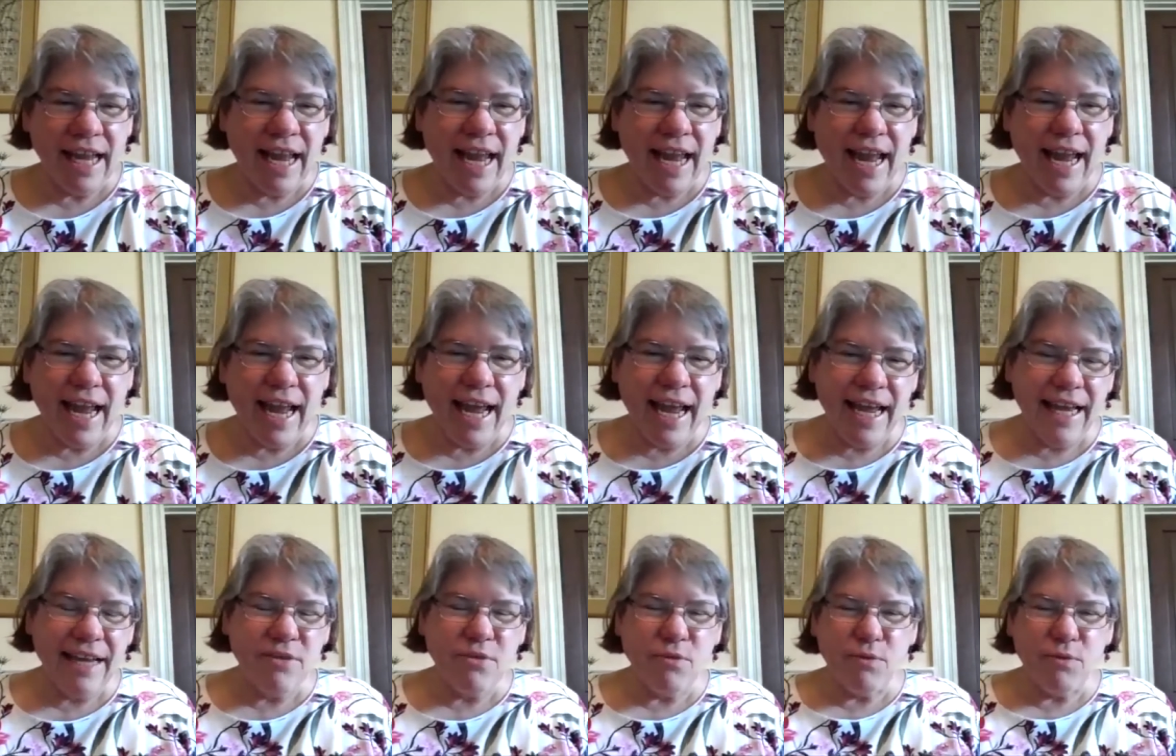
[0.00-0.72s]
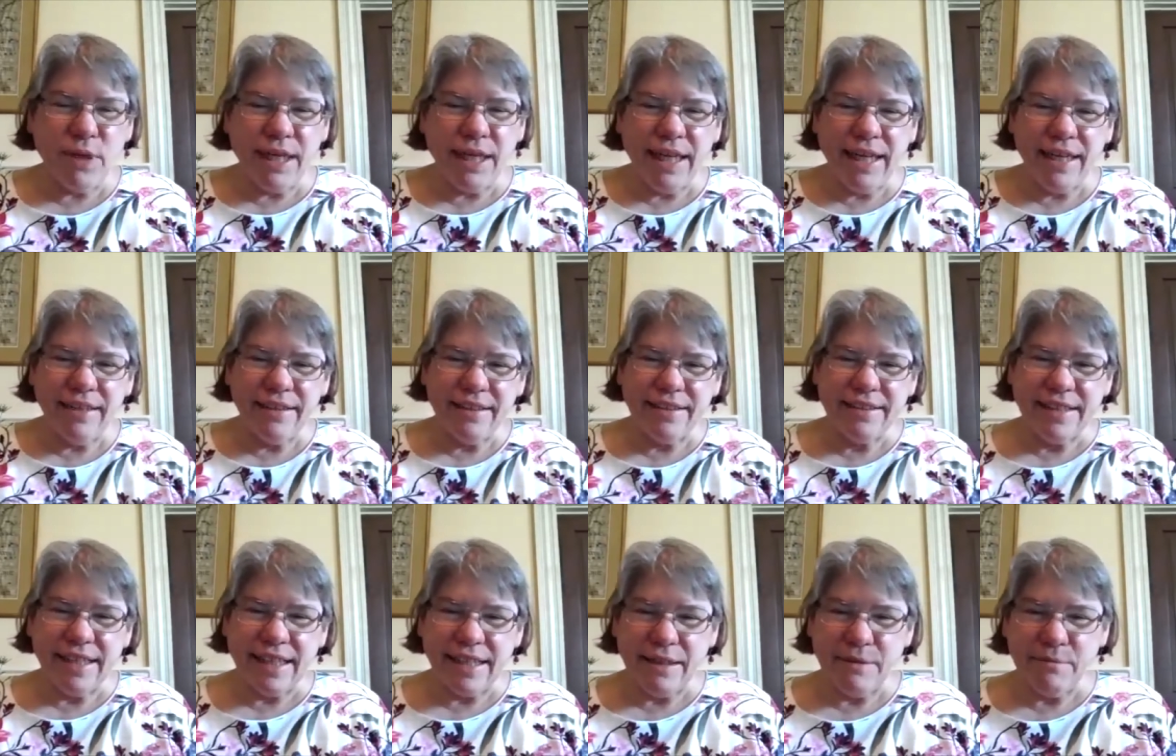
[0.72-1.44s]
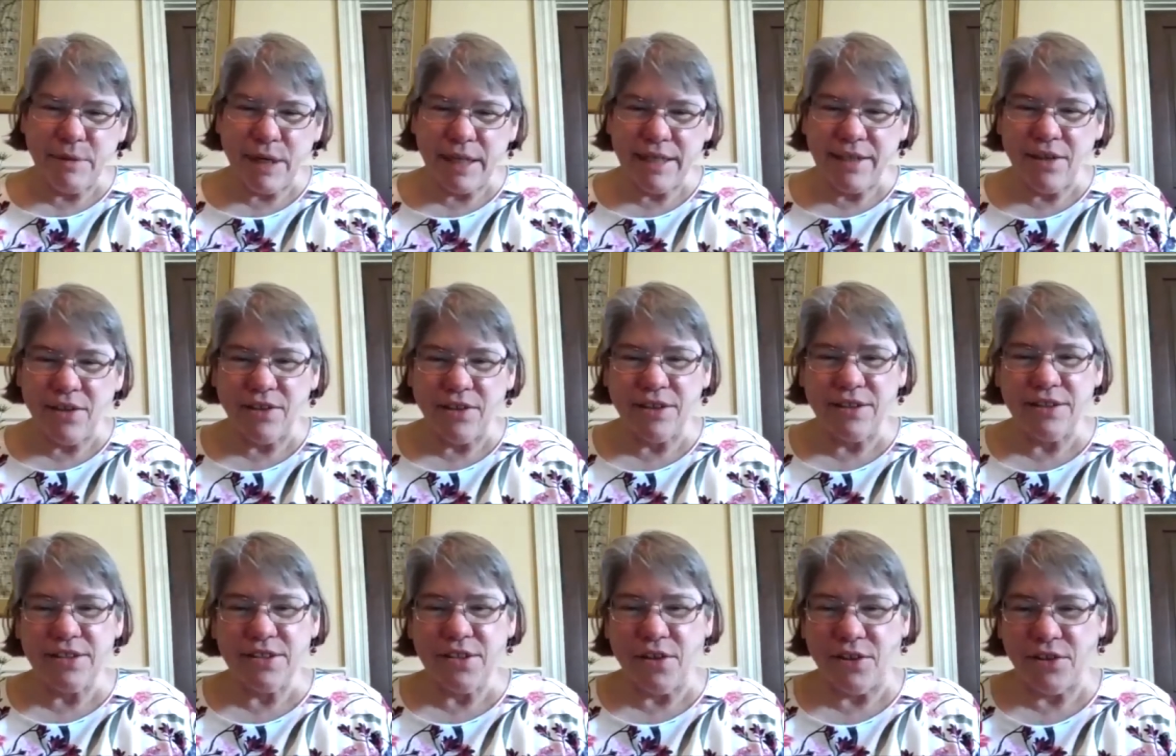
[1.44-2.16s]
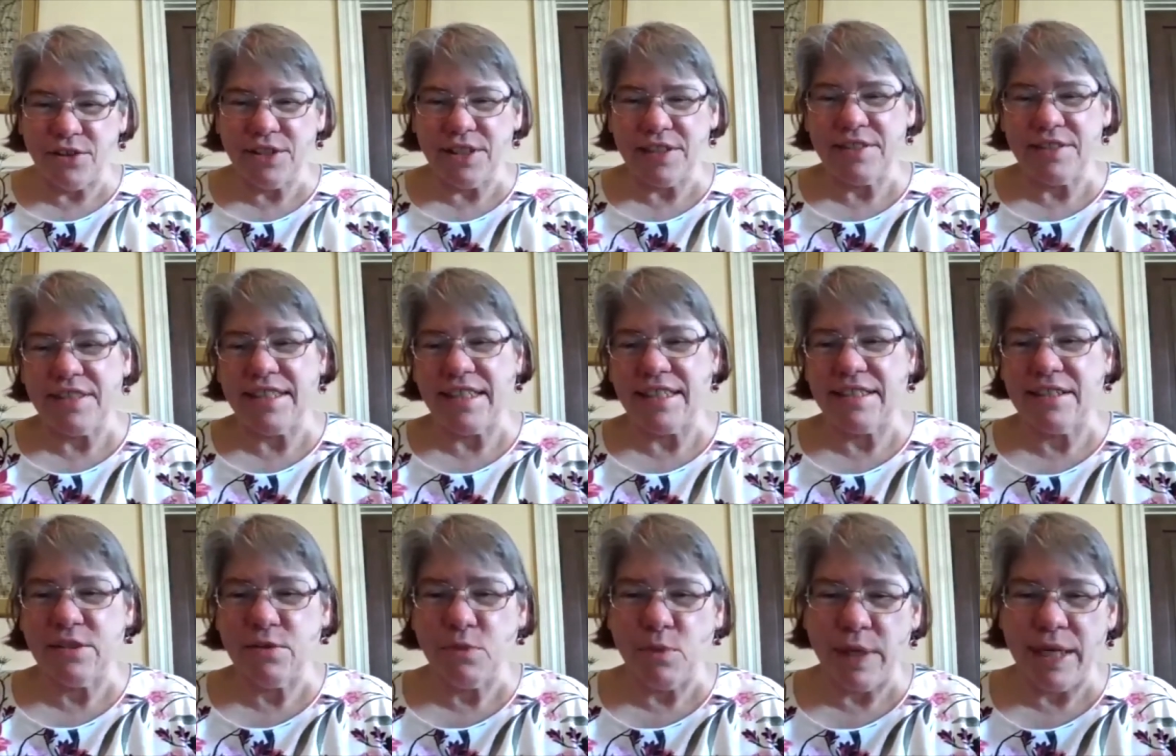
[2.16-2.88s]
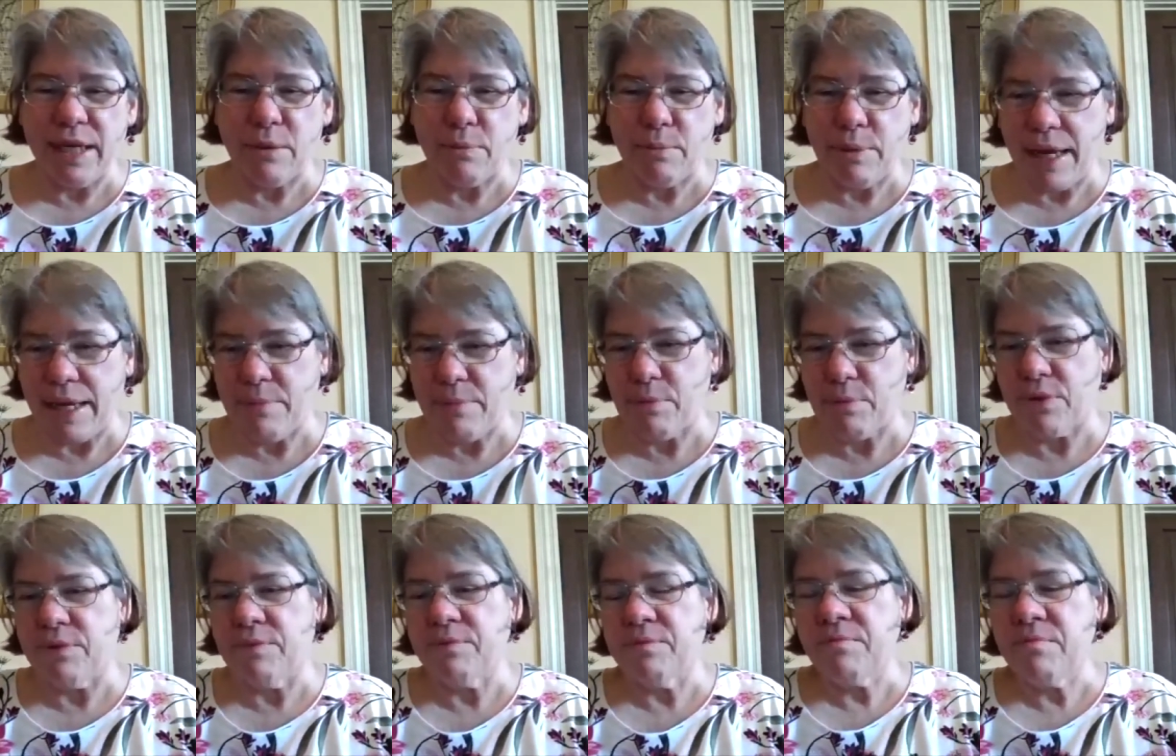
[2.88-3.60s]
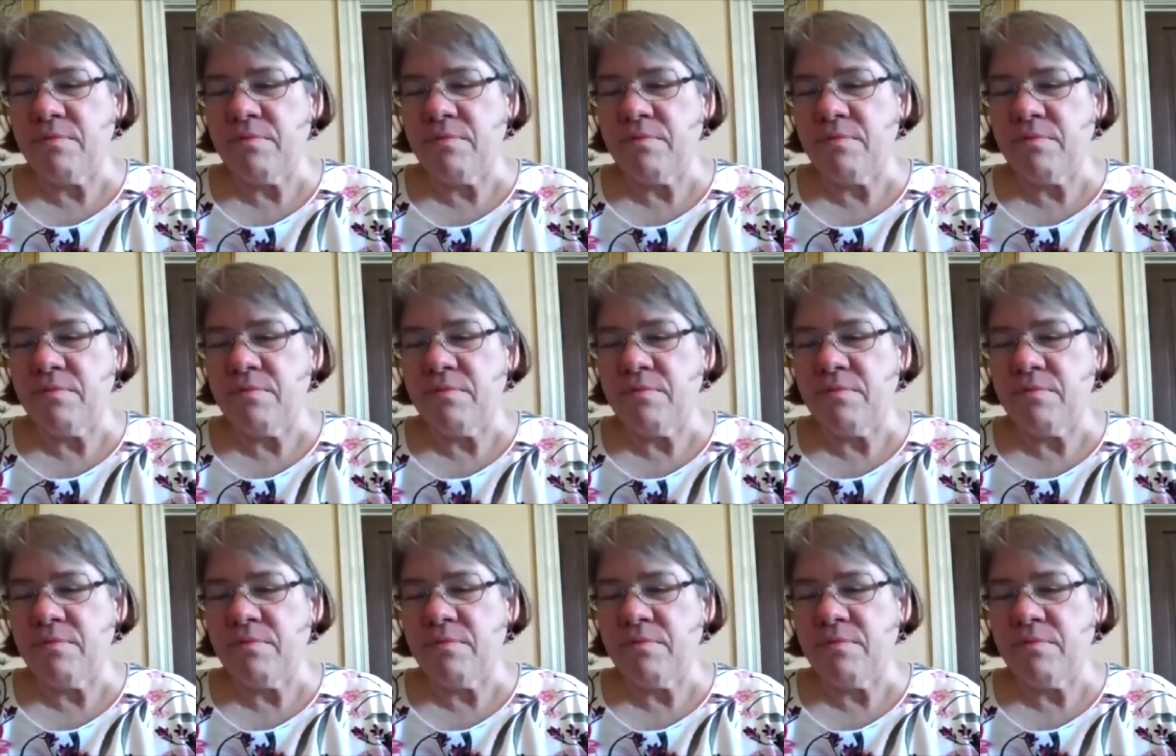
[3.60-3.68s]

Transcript: And we had this thing at my college called the 6-week paper